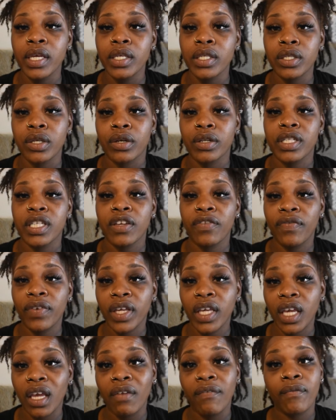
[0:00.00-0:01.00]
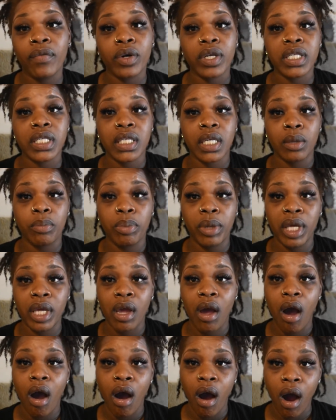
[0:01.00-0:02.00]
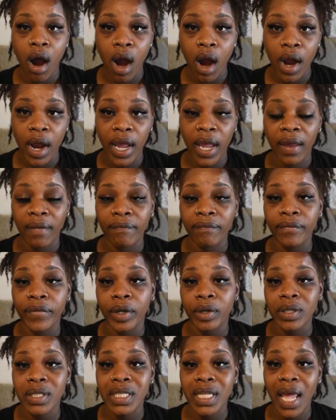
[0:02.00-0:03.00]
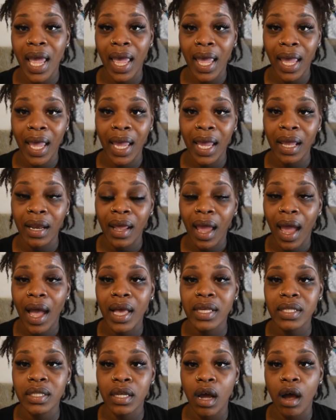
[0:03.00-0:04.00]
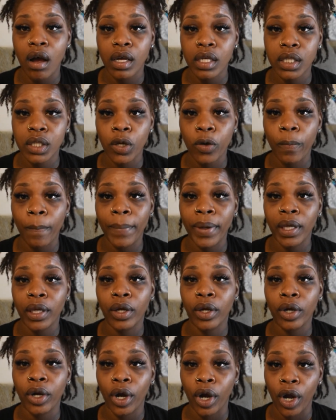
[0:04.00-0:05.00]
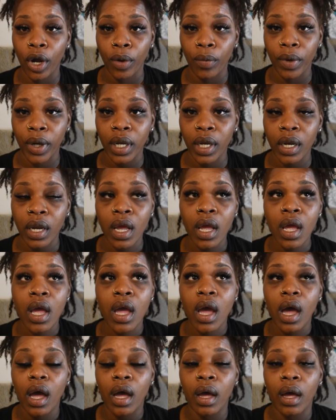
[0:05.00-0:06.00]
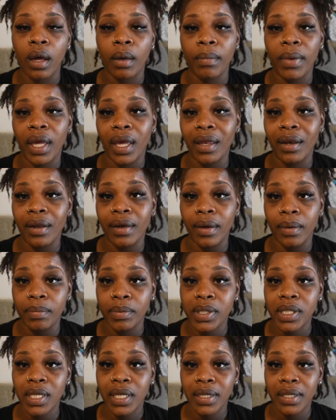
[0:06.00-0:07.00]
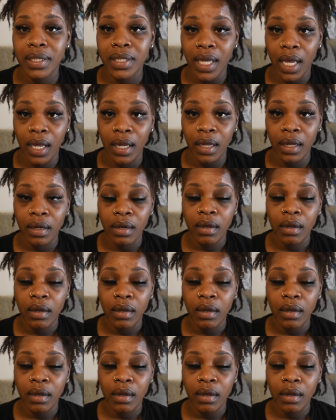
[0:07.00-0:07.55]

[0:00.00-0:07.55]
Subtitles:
certificate for CPR and first aid has to also be current and up to date.